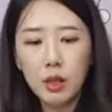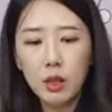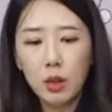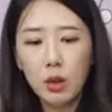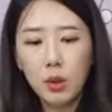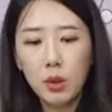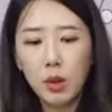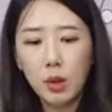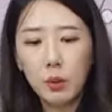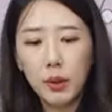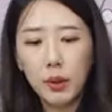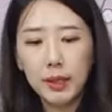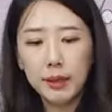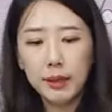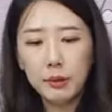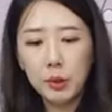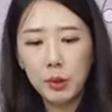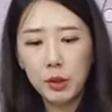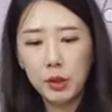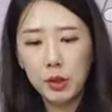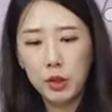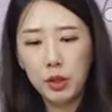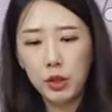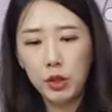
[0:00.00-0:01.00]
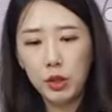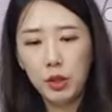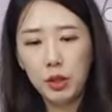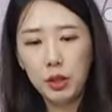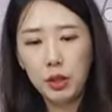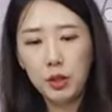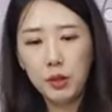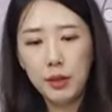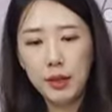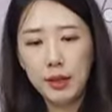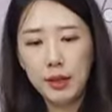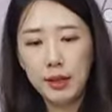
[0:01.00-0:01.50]
Or what I'm going to
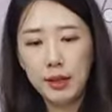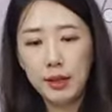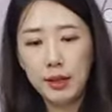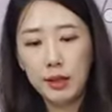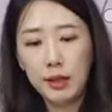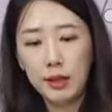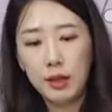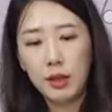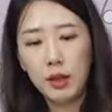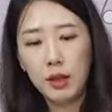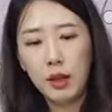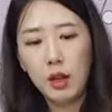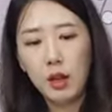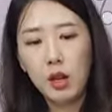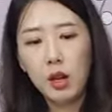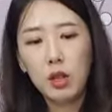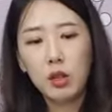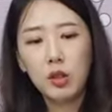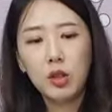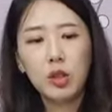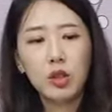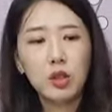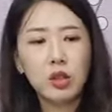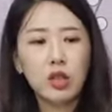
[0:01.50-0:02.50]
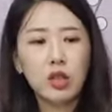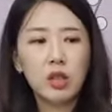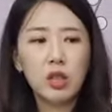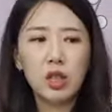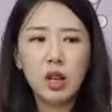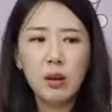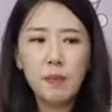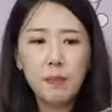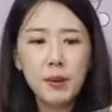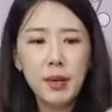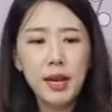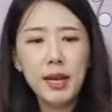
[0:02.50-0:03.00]
do is, so just
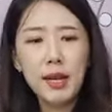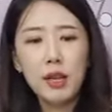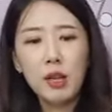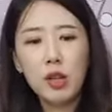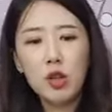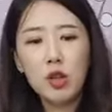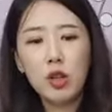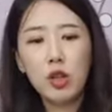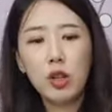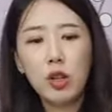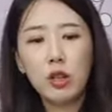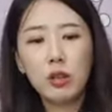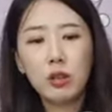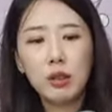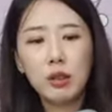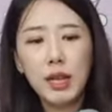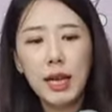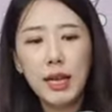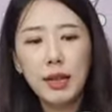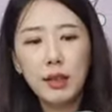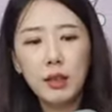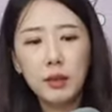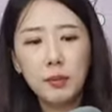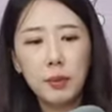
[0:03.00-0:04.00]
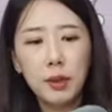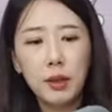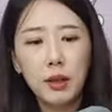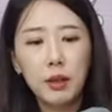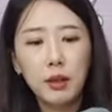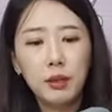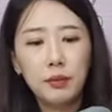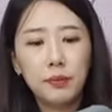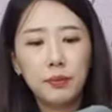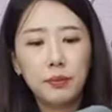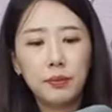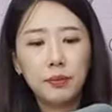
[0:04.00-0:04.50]
jump in your salad
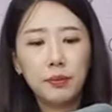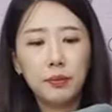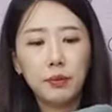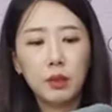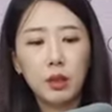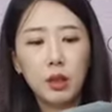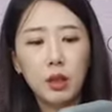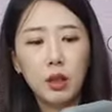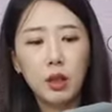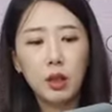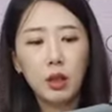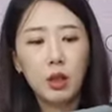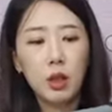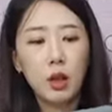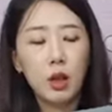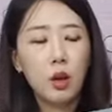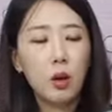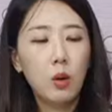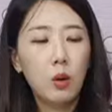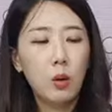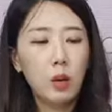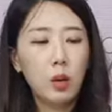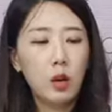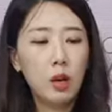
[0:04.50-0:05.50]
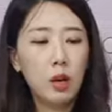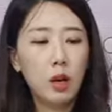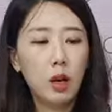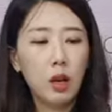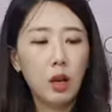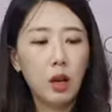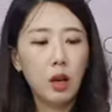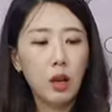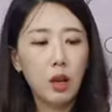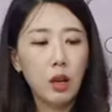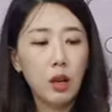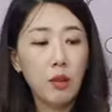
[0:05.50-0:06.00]
bowl. Or
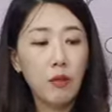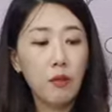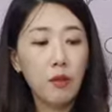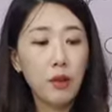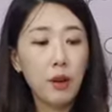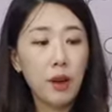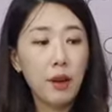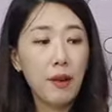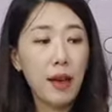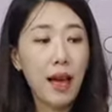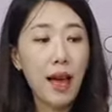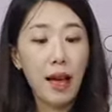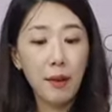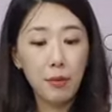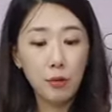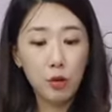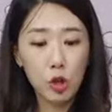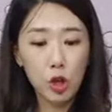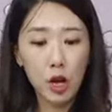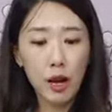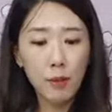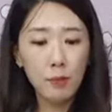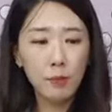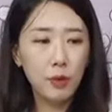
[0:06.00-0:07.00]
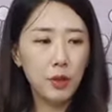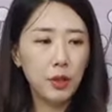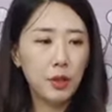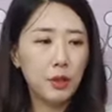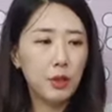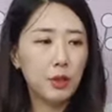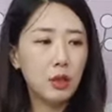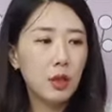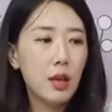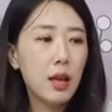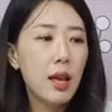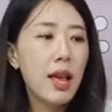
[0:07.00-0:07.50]
if you have chopped
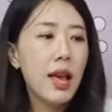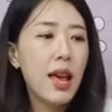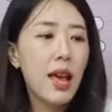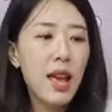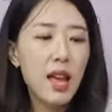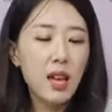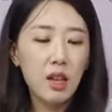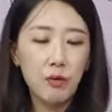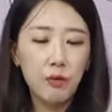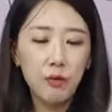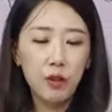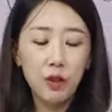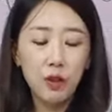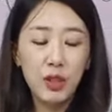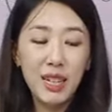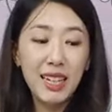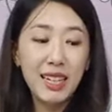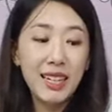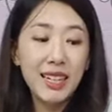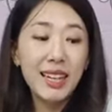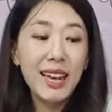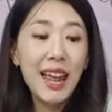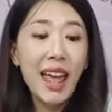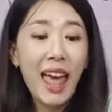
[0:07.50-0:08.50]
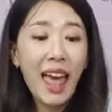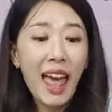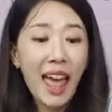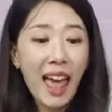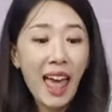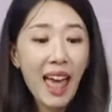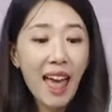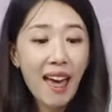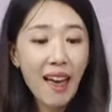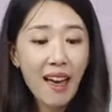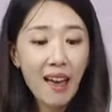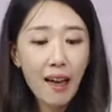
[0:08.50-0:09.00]
this, and if you didn't
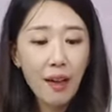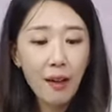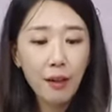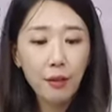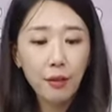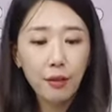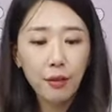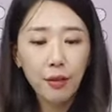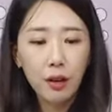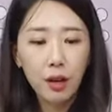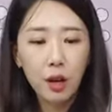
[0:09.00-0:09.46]
have